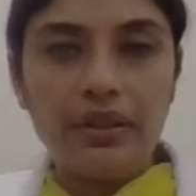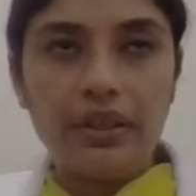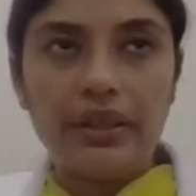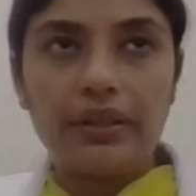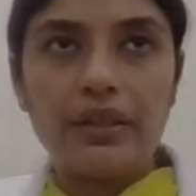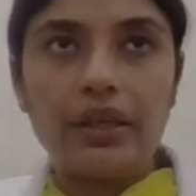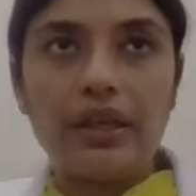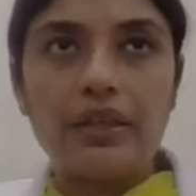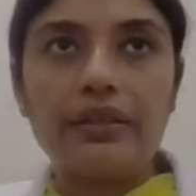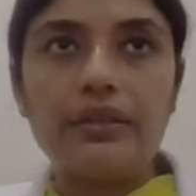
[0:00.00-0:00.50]

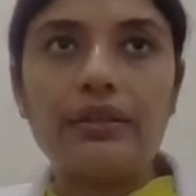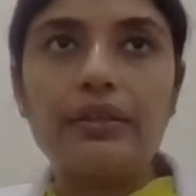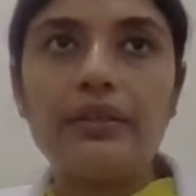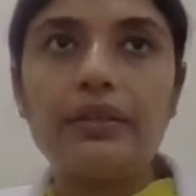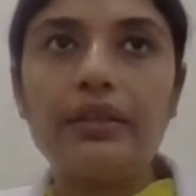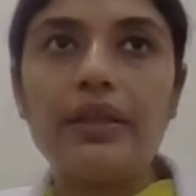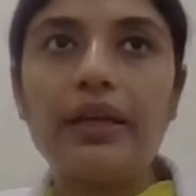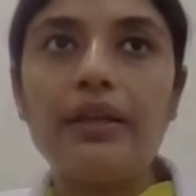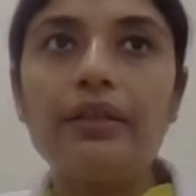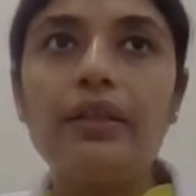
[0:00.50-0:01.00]
And other
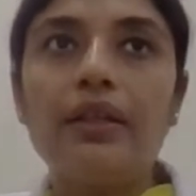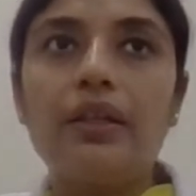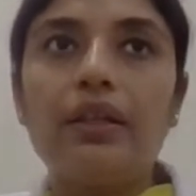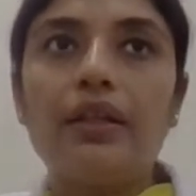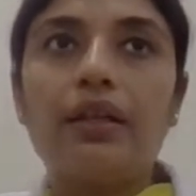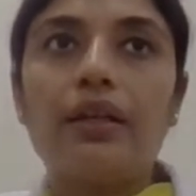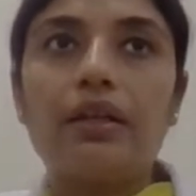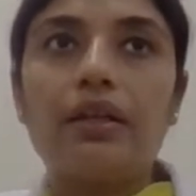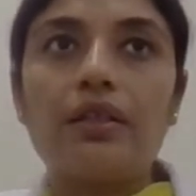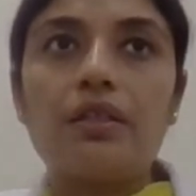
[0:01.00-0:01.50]
than that,
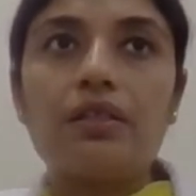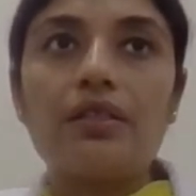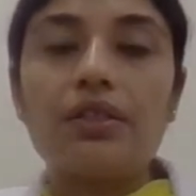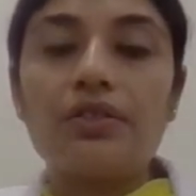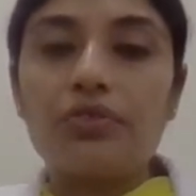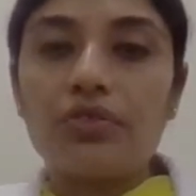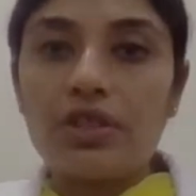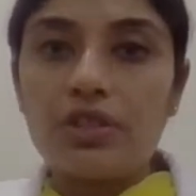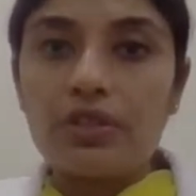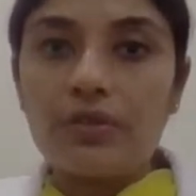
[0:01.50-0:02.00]

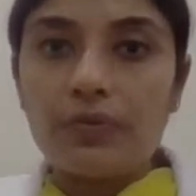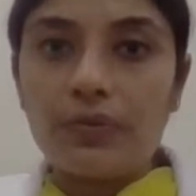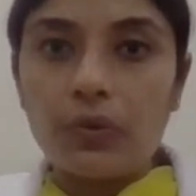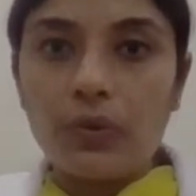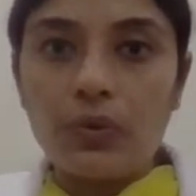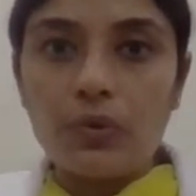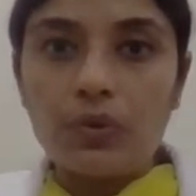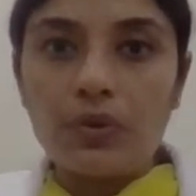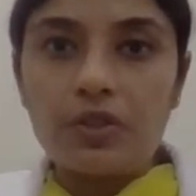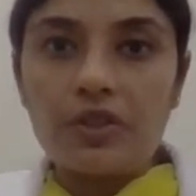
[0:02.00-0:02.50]
citrus
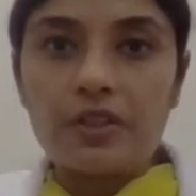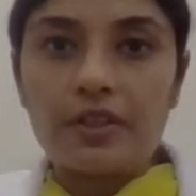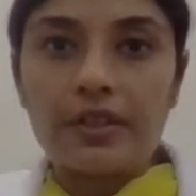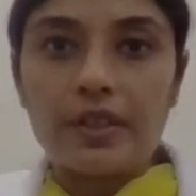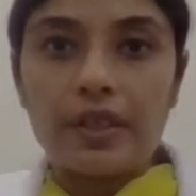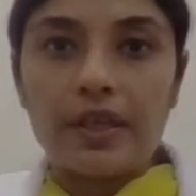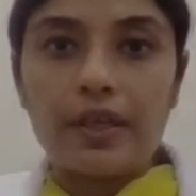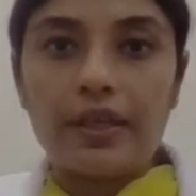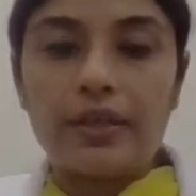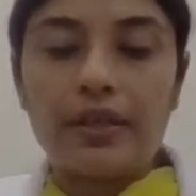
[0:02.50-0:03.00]
foods
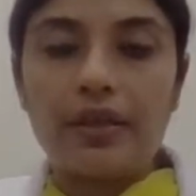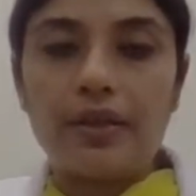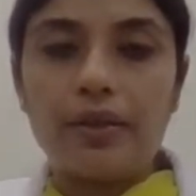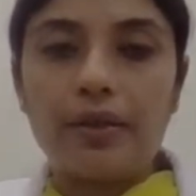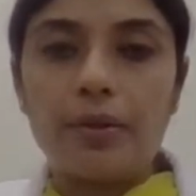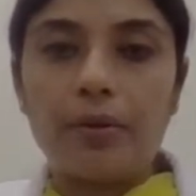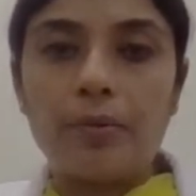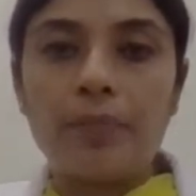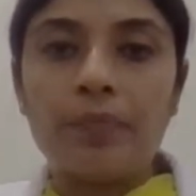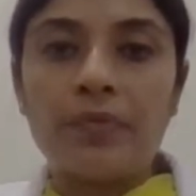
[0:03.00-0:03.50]

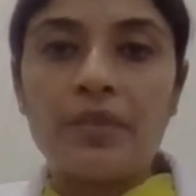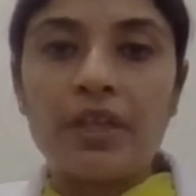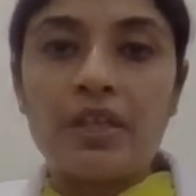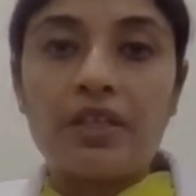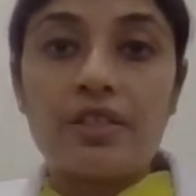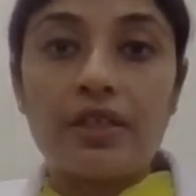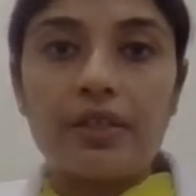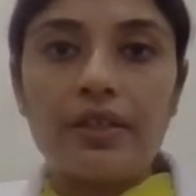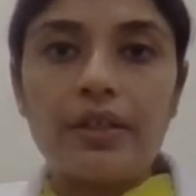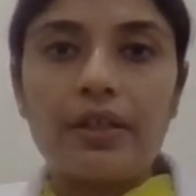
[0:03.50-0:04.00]
and
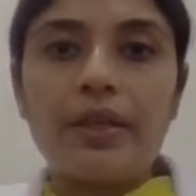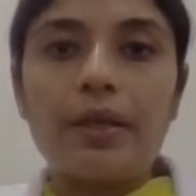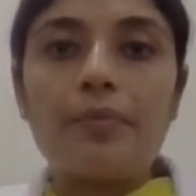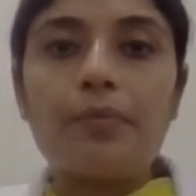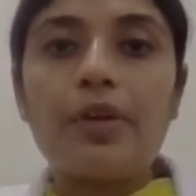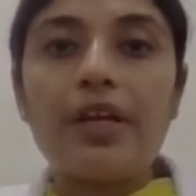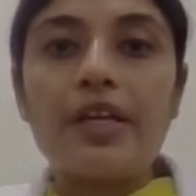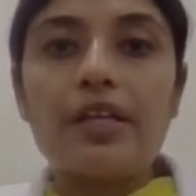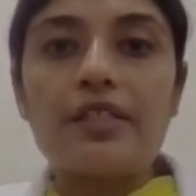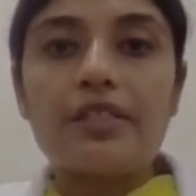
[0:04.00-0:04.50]
certain
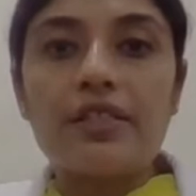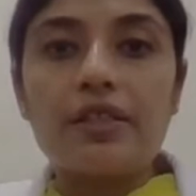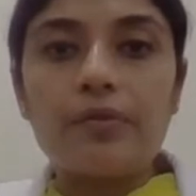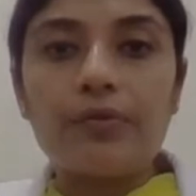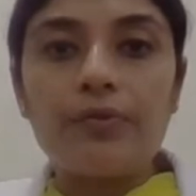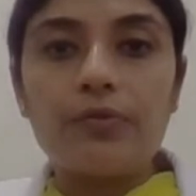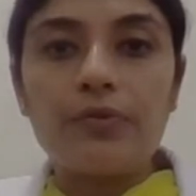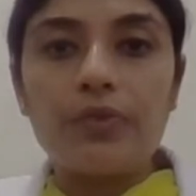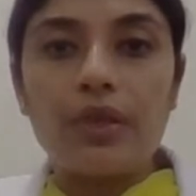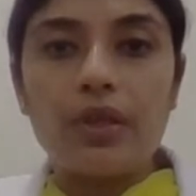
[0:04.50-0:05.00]

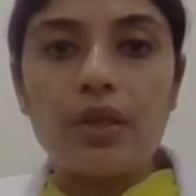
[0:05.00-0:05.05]
abrasive